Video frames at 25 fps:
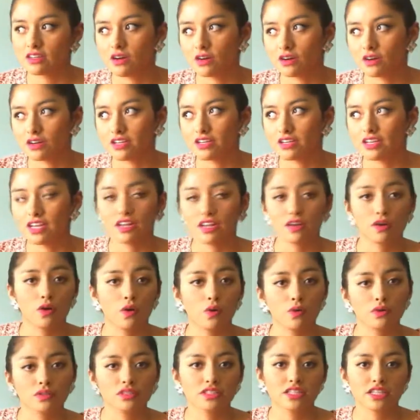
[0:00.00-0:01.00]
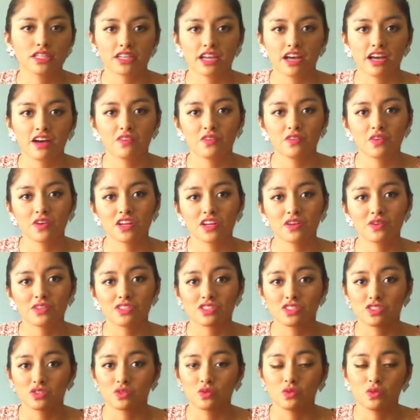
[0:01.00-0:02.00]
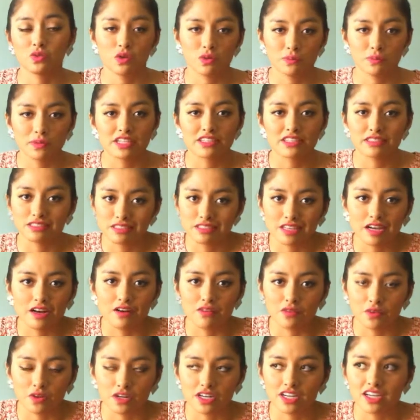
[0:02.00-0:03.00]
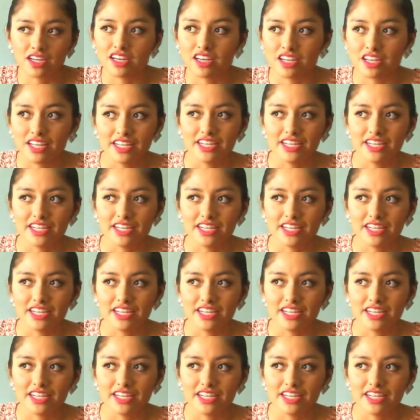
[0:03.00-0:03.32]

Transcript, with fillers: already getting cold here in California, which is cool because California